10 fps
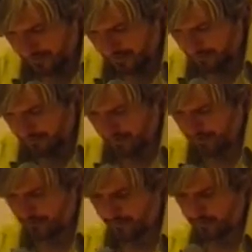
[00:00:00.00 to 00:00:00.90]

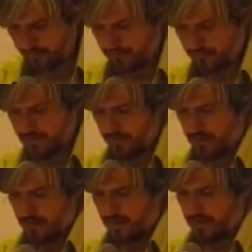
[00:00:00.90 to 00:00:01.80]
behavior
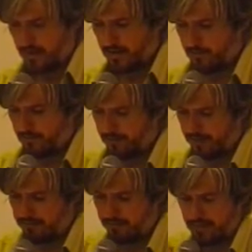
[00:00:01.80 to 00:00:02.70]

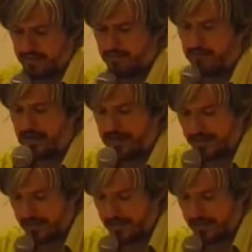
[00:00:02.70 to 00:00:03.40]
felt pressed by Natha's